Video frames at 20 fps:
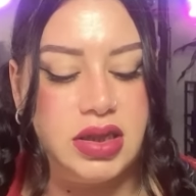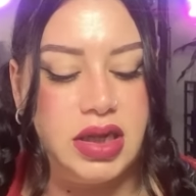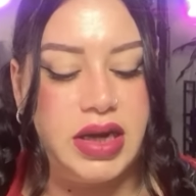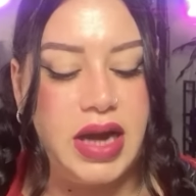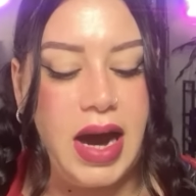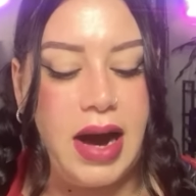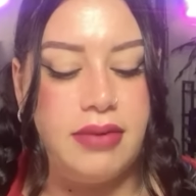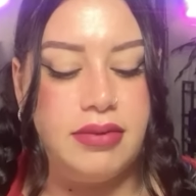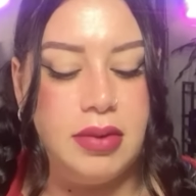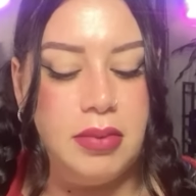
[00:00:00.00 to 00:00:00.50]
Like,
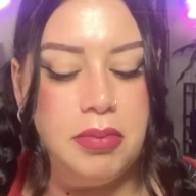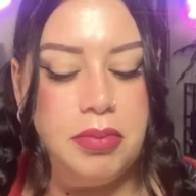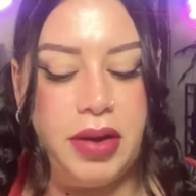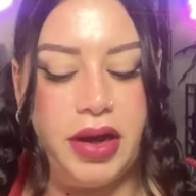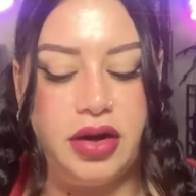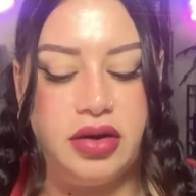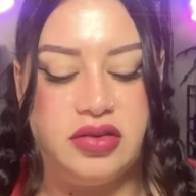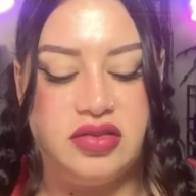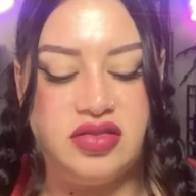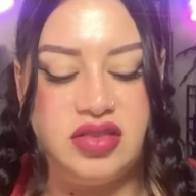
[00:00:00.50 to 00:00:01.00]
how
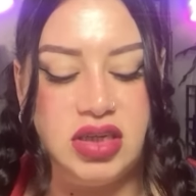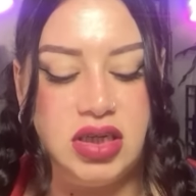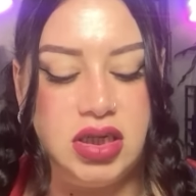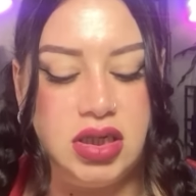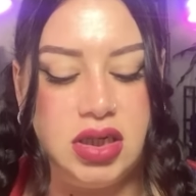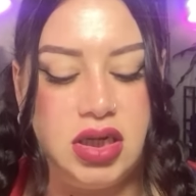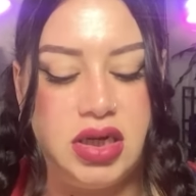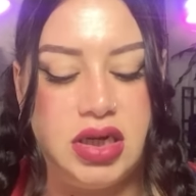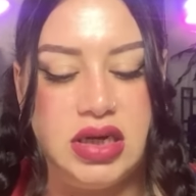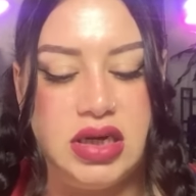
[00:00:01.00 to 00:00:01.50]

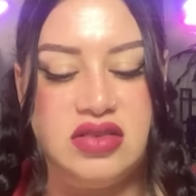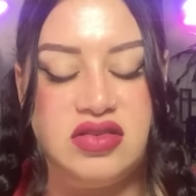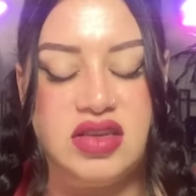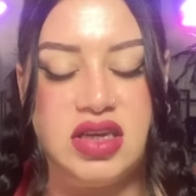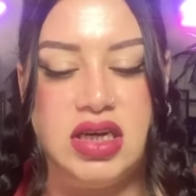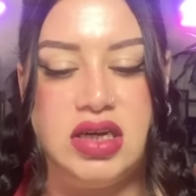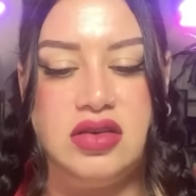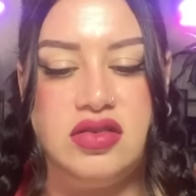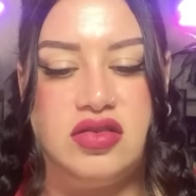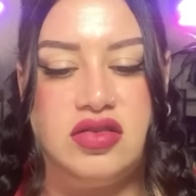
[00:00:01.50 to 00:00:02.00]
embarrassing is
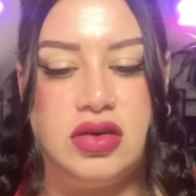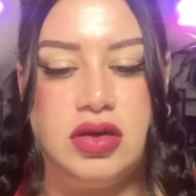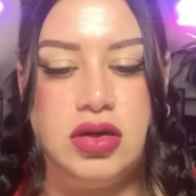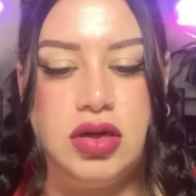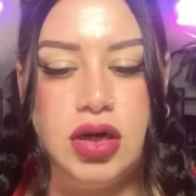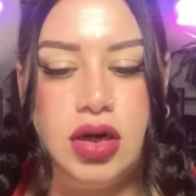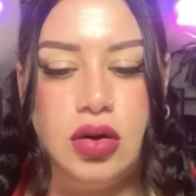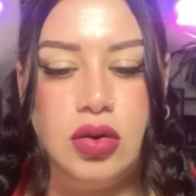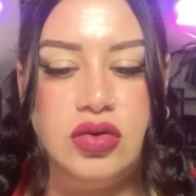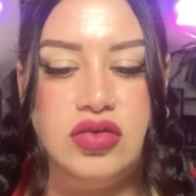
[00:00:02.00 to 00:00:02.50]
it,
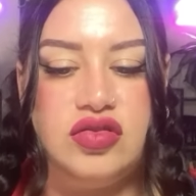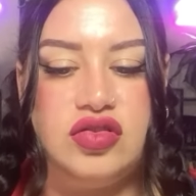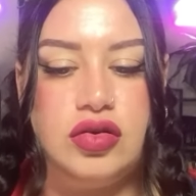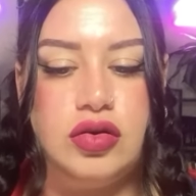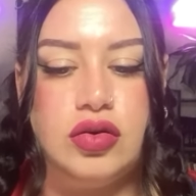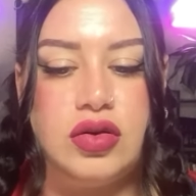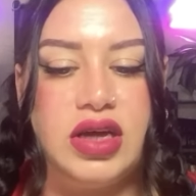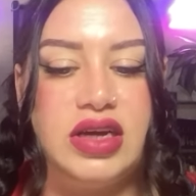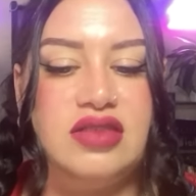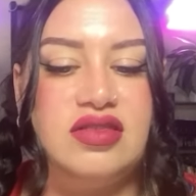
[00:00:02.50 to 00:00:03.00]

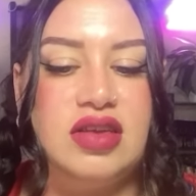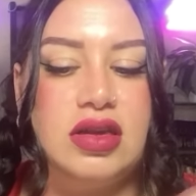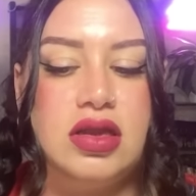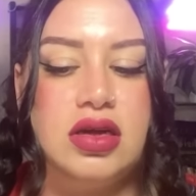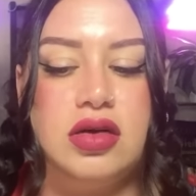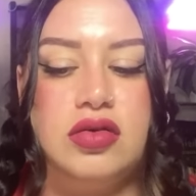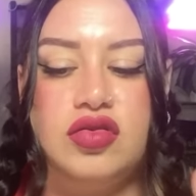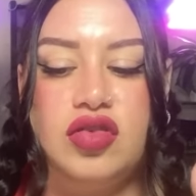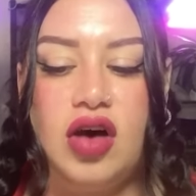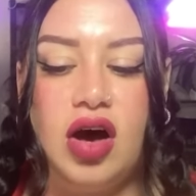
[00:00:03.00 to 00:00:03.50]
to like sit
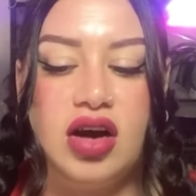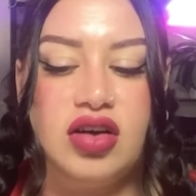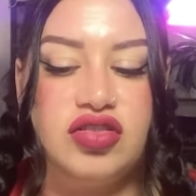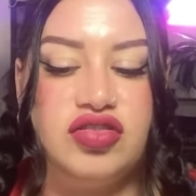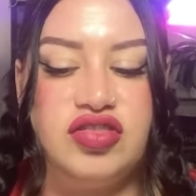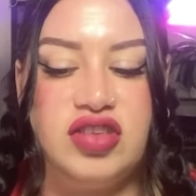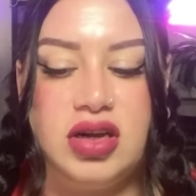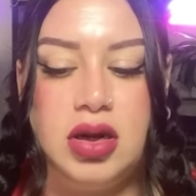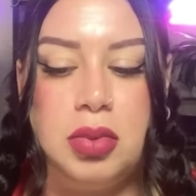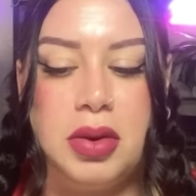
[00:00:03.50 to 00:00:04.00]
there, talk
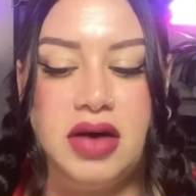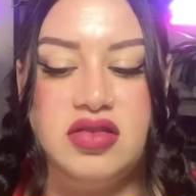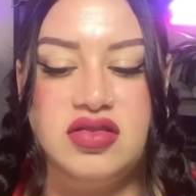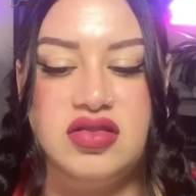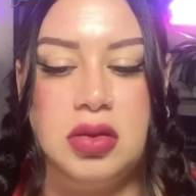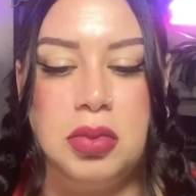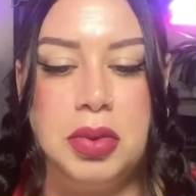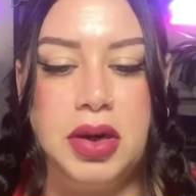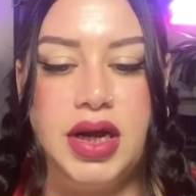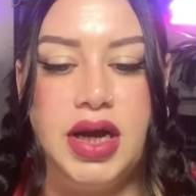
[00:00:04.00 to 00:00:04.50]
shit about
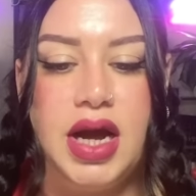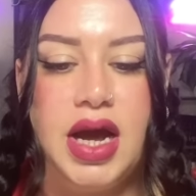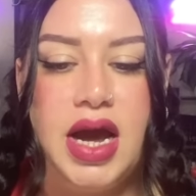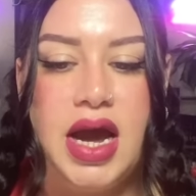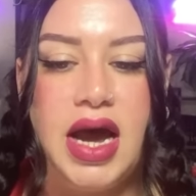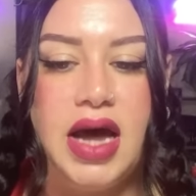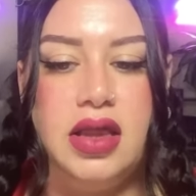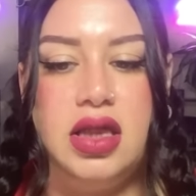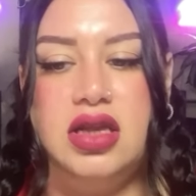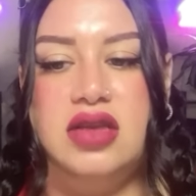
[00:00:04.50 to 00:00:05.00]
somebody
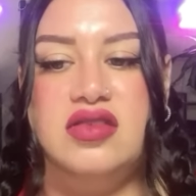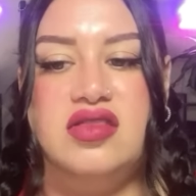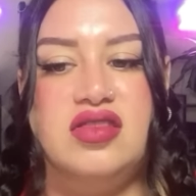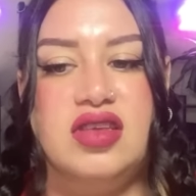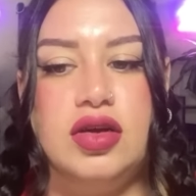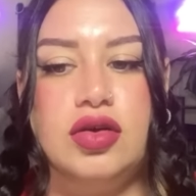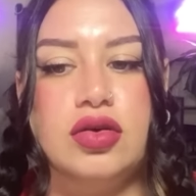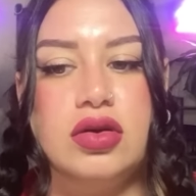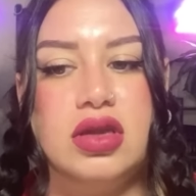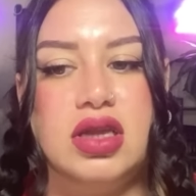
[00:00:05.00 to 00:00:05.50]
and then
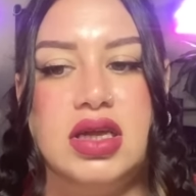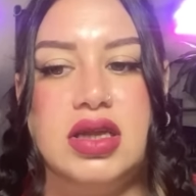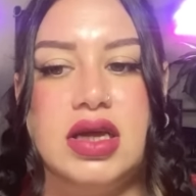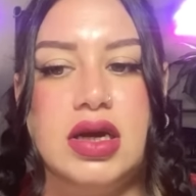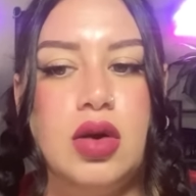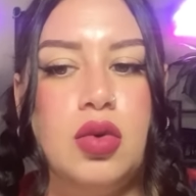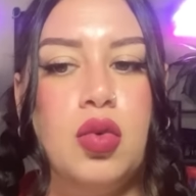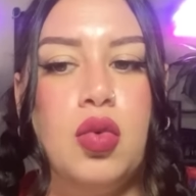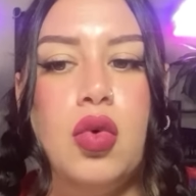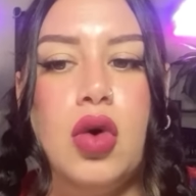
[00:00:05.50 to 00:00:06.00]
secretly
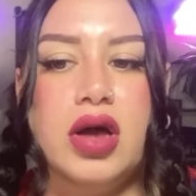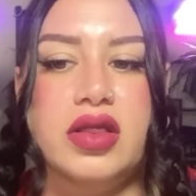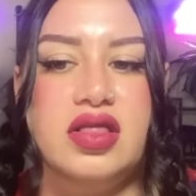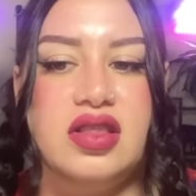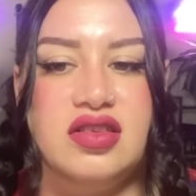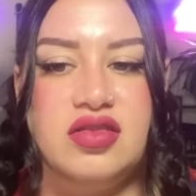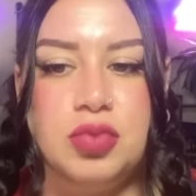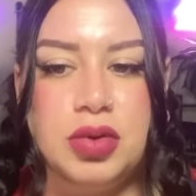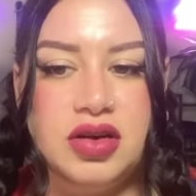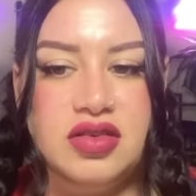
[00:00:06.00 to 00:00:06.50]
like want
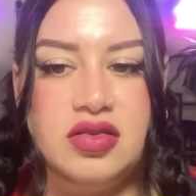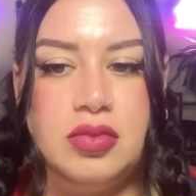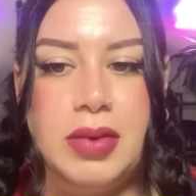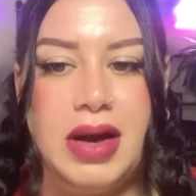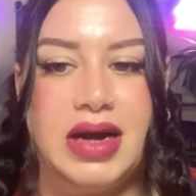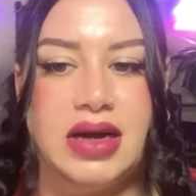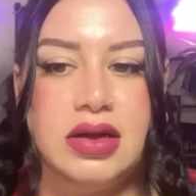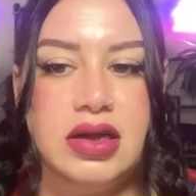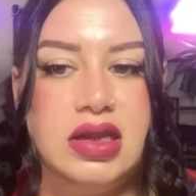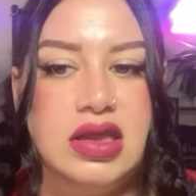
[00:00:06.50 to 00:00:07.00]
this person
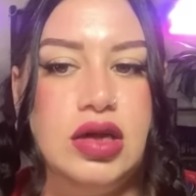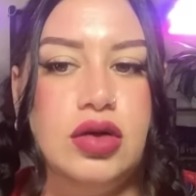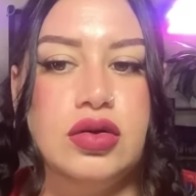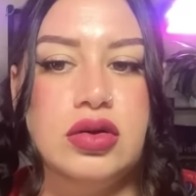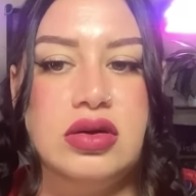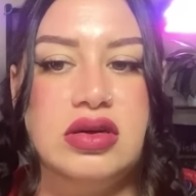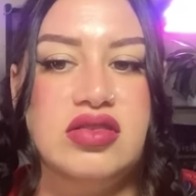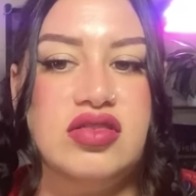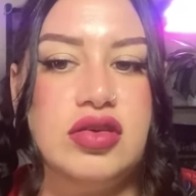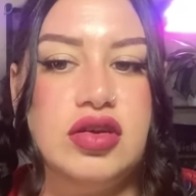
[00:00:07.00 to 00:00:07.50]
back? Like, the
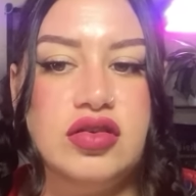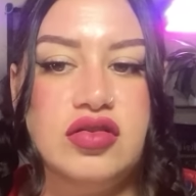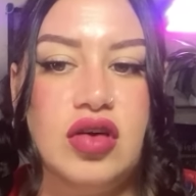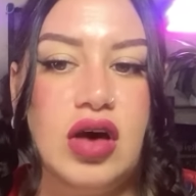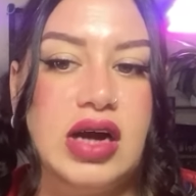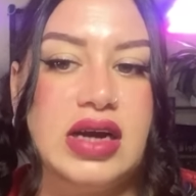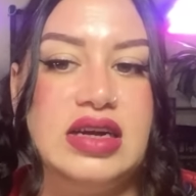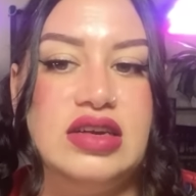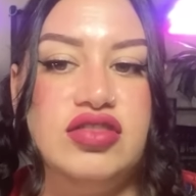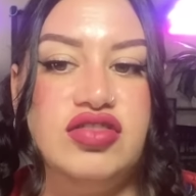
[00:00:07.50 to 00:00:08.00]
only reason you're
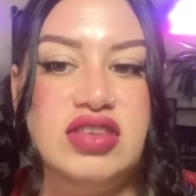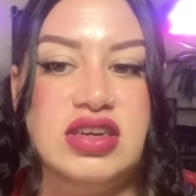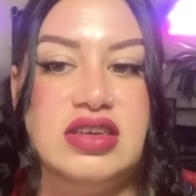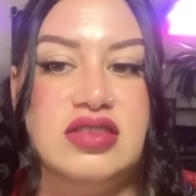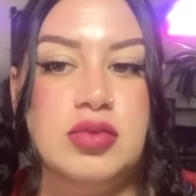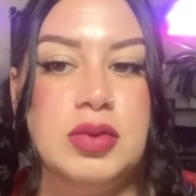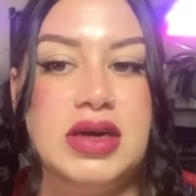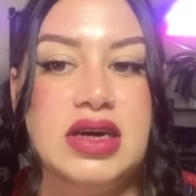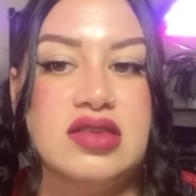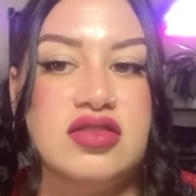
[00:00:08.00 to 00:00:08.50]
talking shit
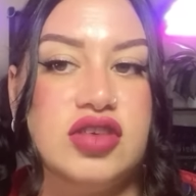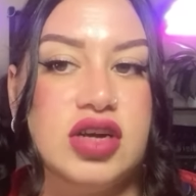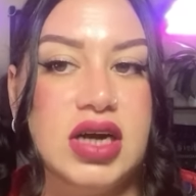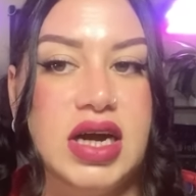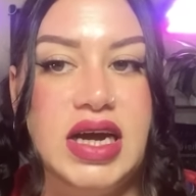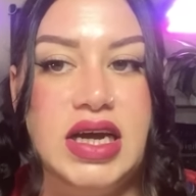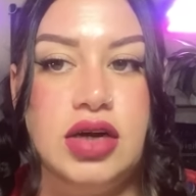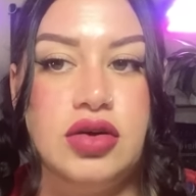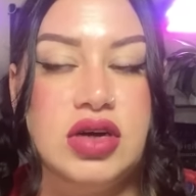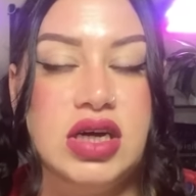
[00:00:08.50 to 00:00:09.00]
is because you're
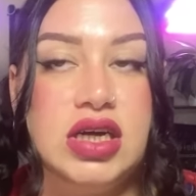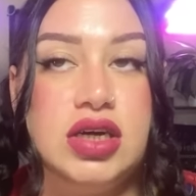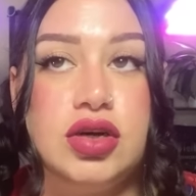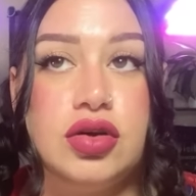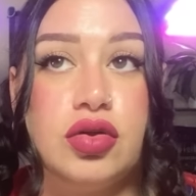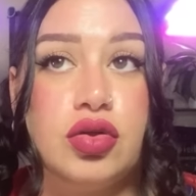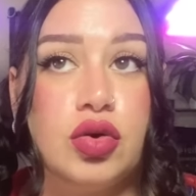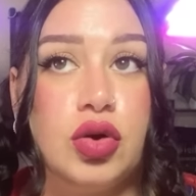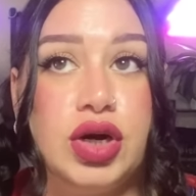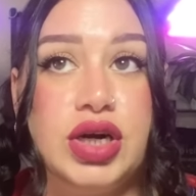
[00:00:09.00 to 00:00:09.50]
angry and
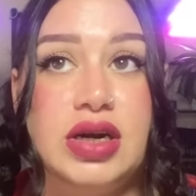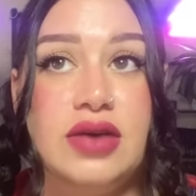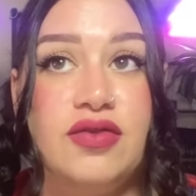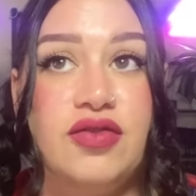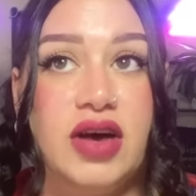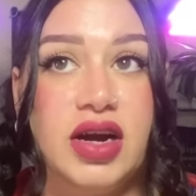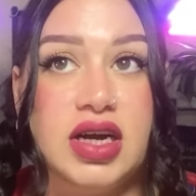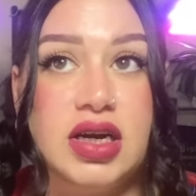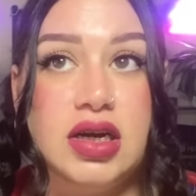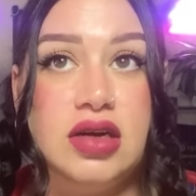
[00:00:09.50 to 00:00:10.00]
you're throwing a
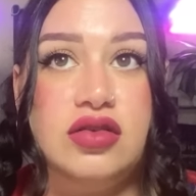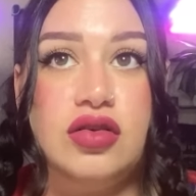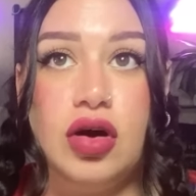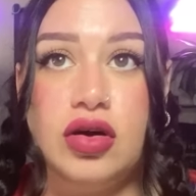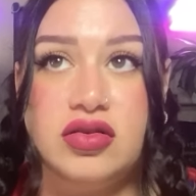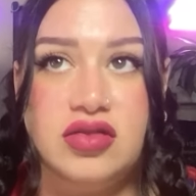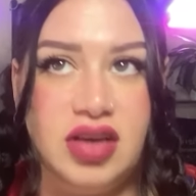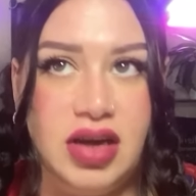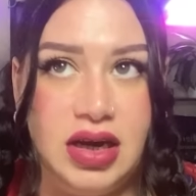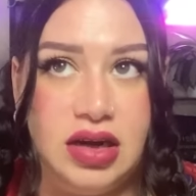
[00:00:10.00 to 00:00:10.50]
fucking
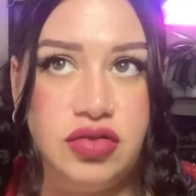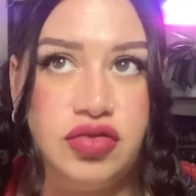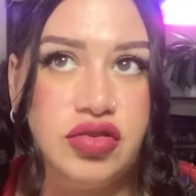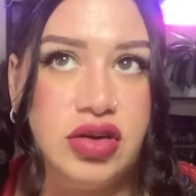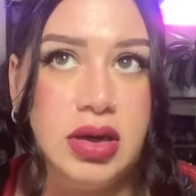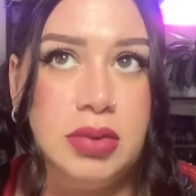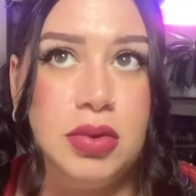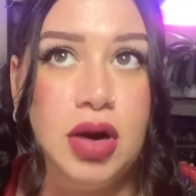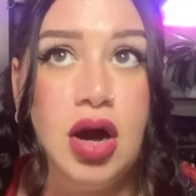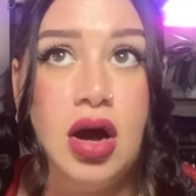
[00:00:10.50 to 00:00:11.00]
adult
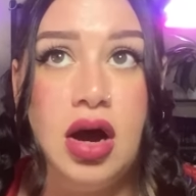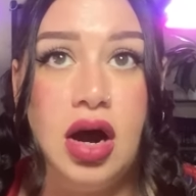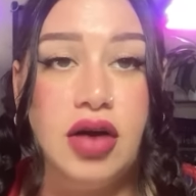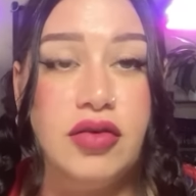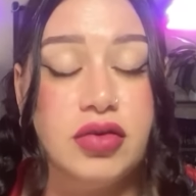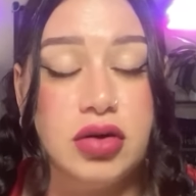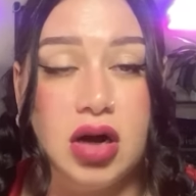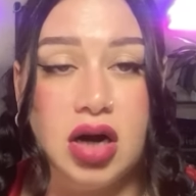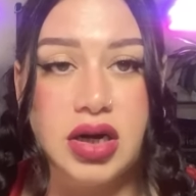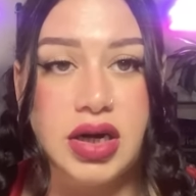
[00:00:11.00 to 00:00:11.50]
tantrum
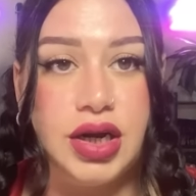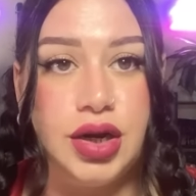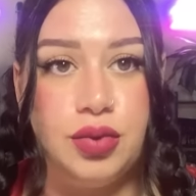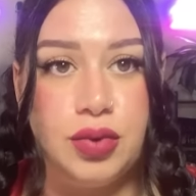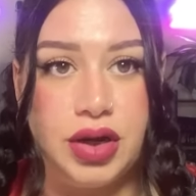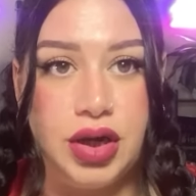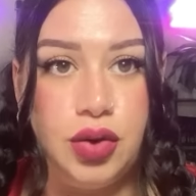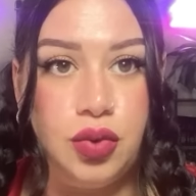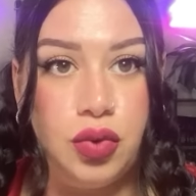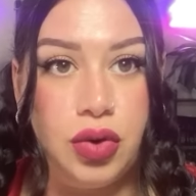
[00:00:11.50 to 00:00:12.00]
over not getting
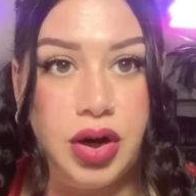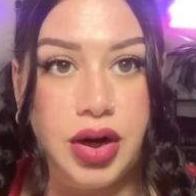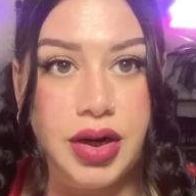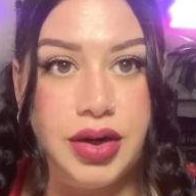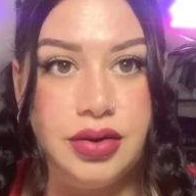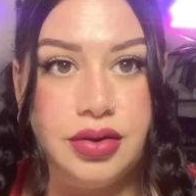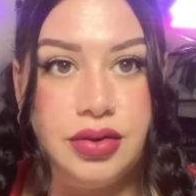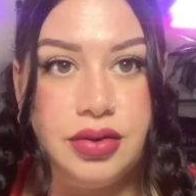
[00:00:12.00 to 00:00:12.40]
what you want.